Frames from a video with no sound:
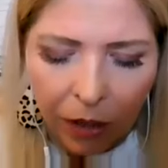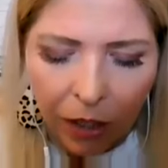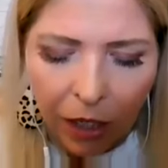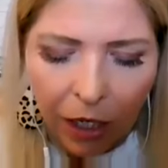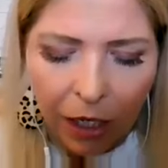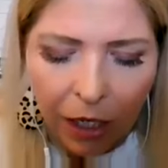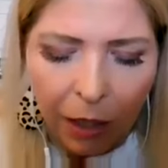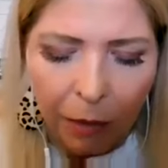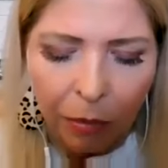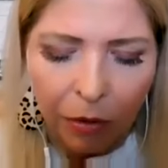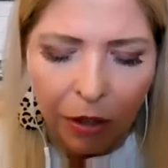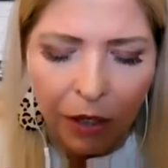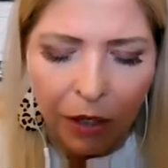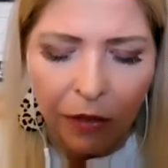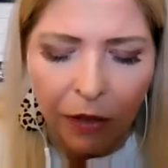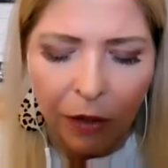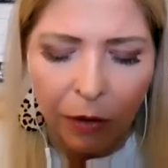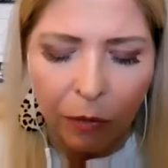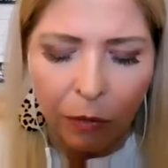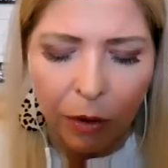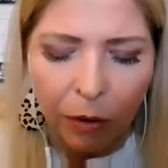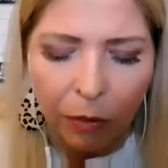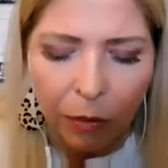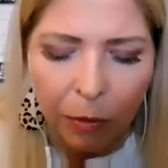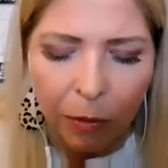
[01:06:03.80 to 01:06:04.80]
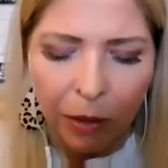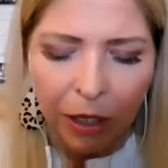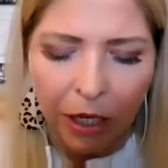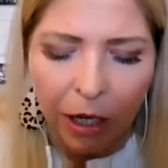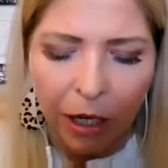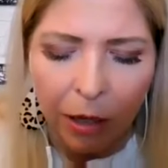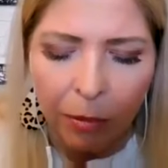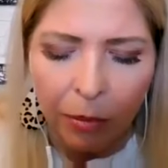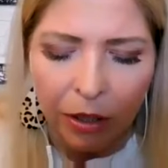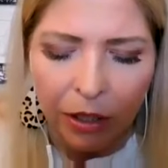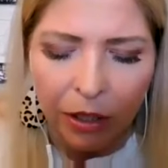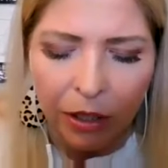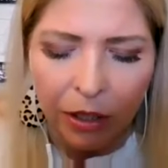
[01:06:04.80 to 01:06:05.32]
God, I pray that we would be
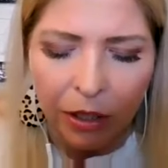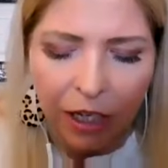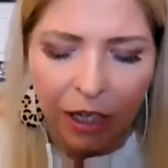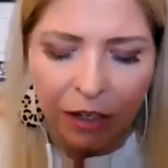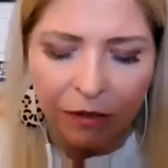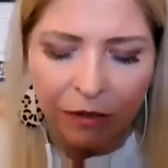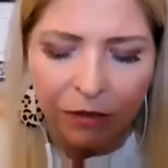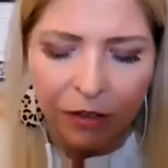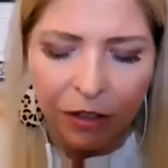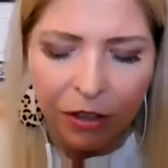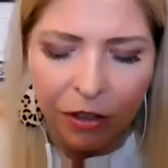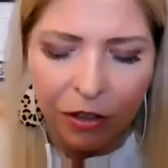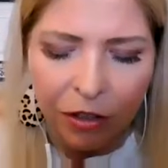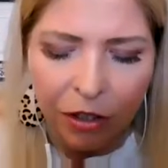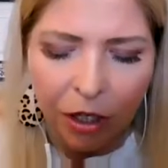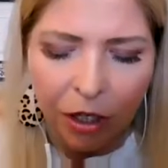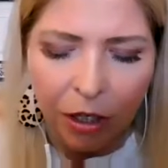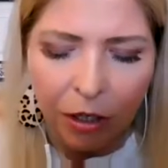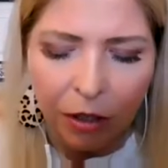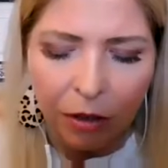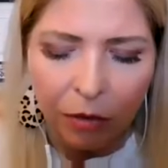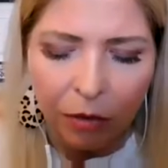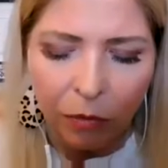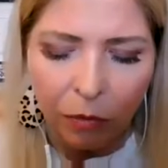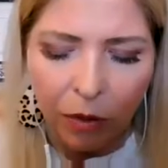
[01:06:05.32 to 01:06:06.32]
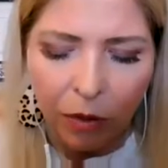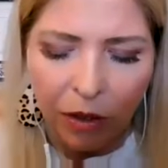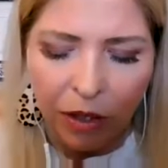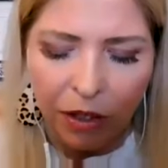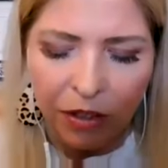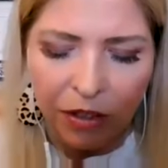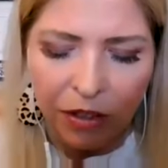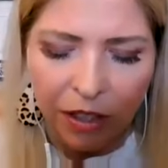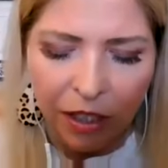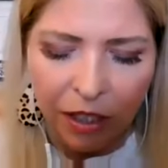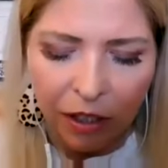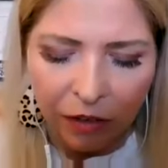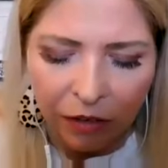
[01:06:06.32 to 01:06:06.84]
humble enough to start with
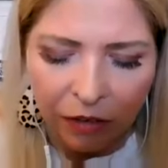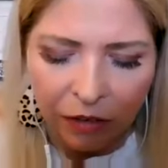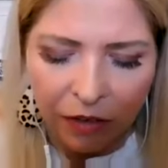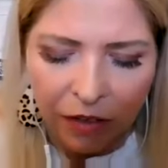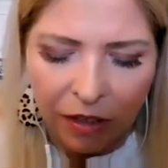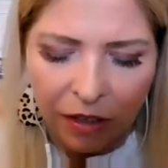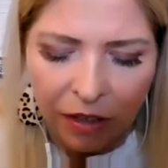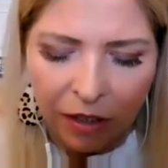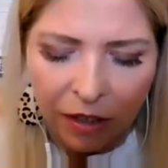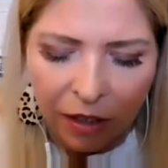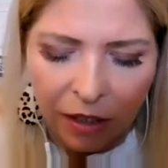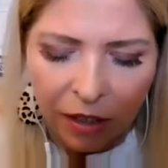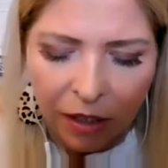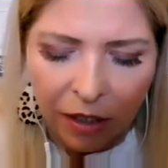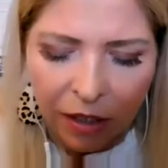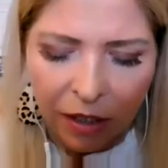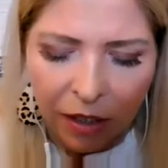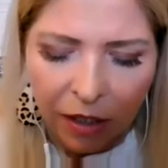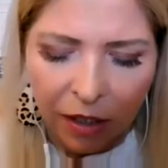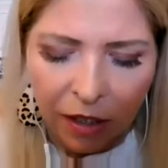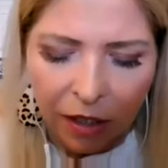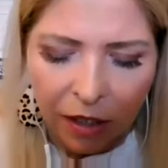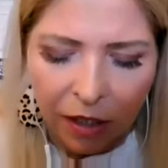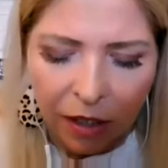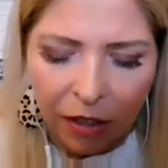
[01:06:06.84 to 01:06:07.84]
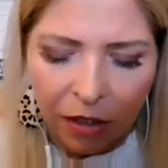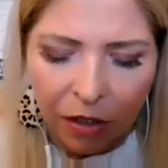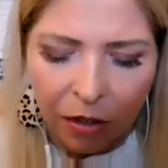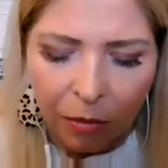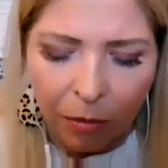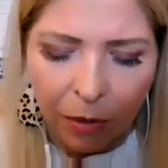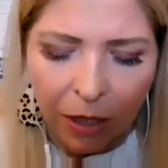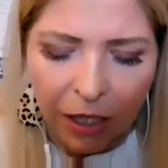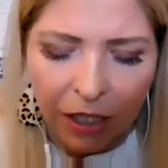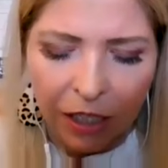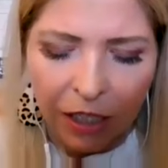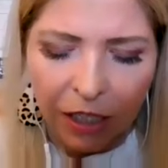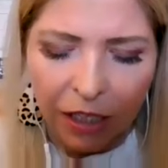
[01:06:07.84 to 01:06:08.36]
ourselves, to
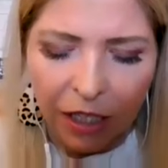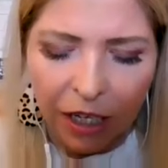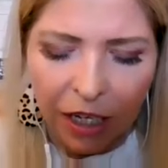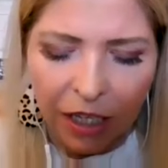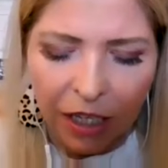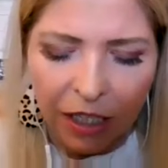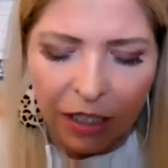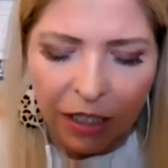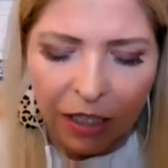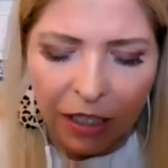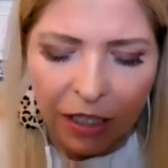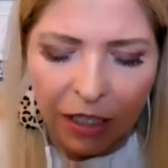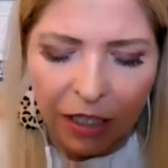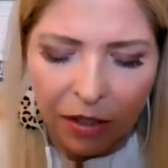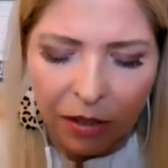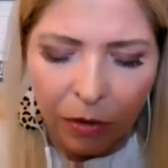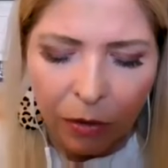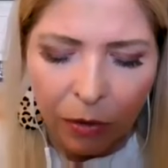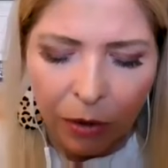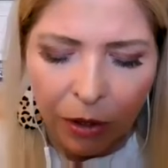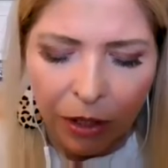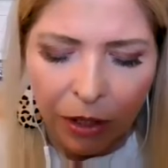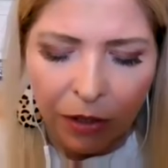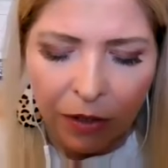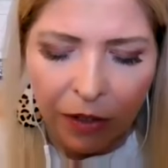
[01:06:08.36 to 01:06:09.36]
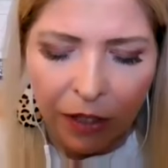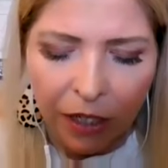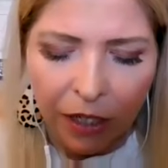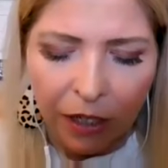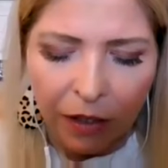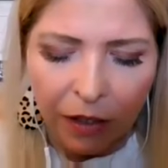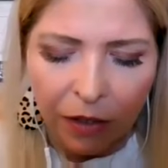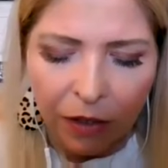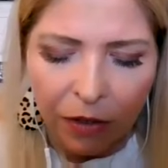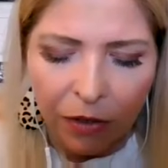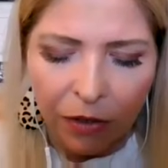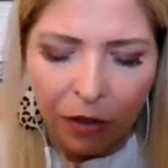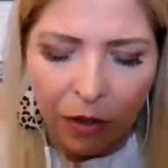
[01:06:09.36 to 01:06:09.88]
recognize, Lord,
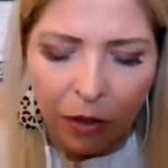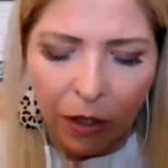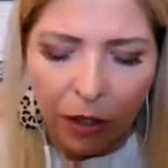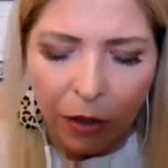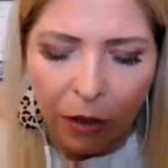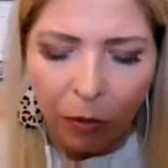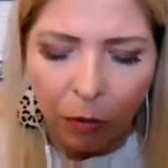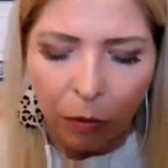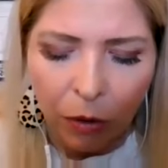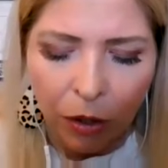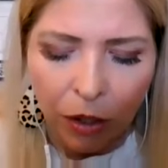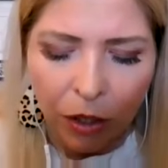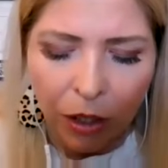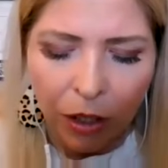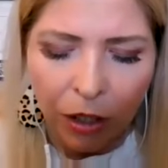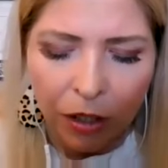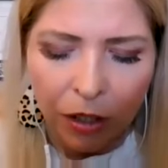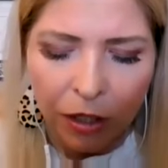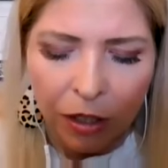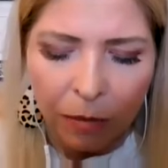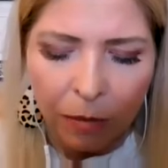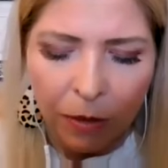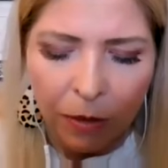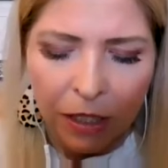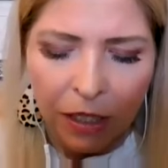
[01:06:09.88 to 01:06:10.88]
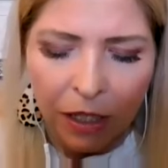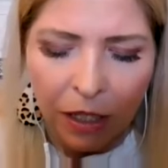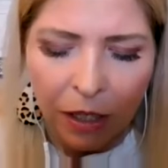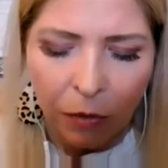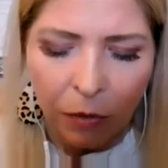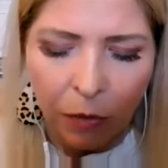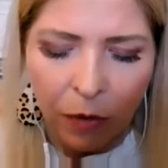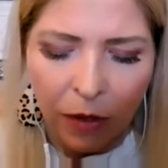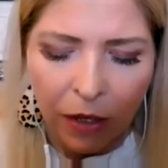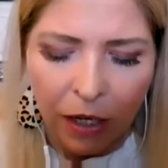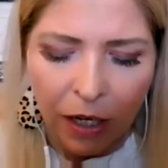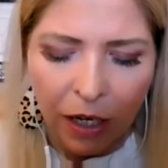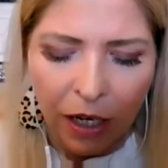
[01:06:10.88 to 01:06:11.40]
that there's a lot of work to be
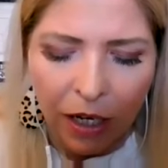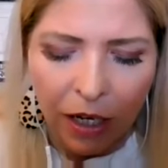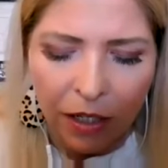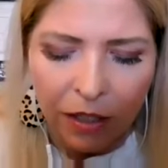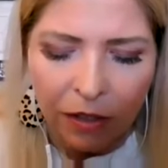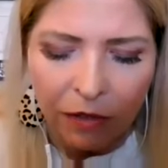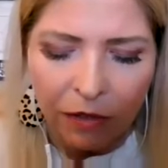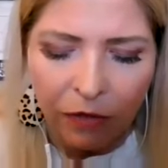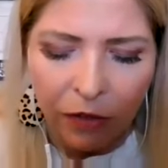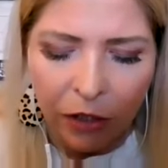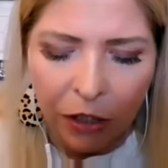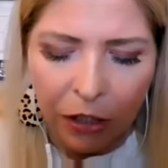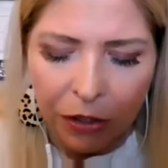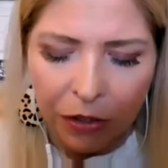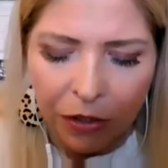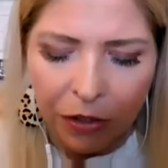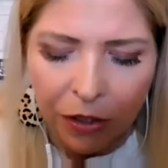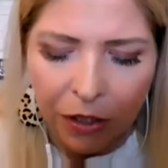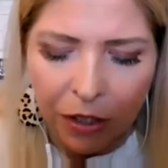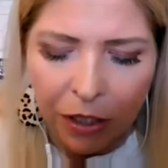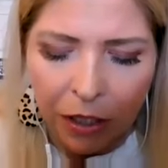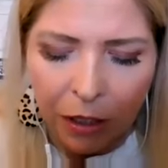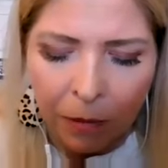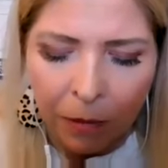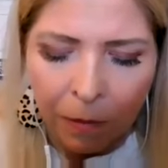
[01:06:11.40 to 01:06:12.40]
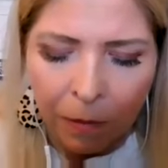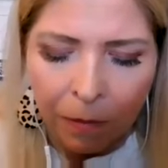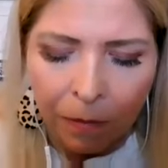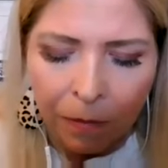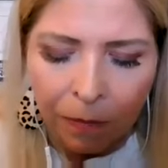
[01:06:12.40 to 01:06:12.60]
done within us first.